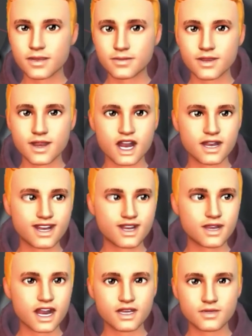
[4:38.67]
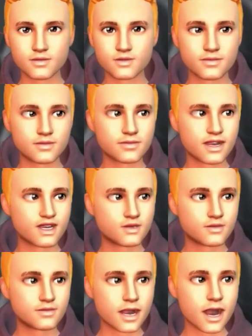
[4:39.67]
and here also
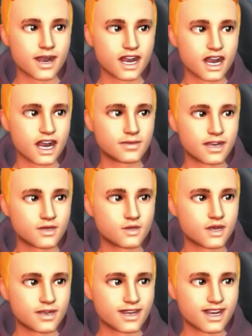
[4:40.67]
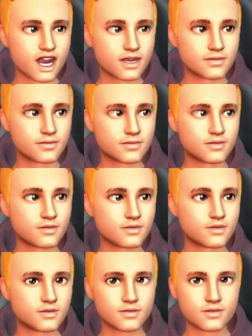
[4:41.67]
add select new material
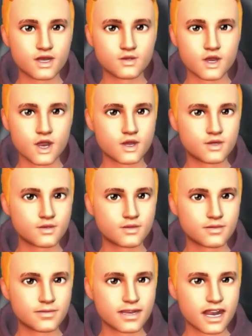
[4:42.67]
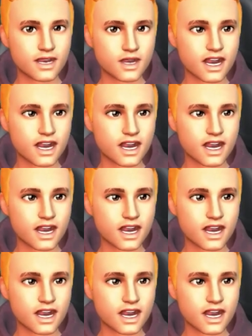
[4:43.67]
and give red color.